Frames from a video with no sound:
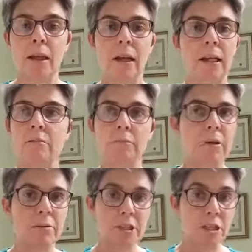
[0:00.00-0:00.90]
Like,
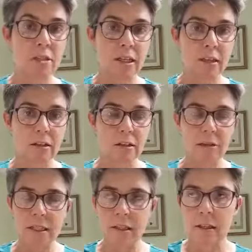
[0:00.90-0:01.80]
I was just thinking there
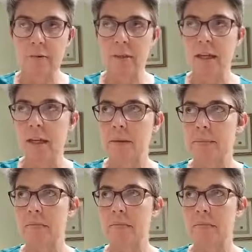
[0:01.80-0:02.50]
recently, there was a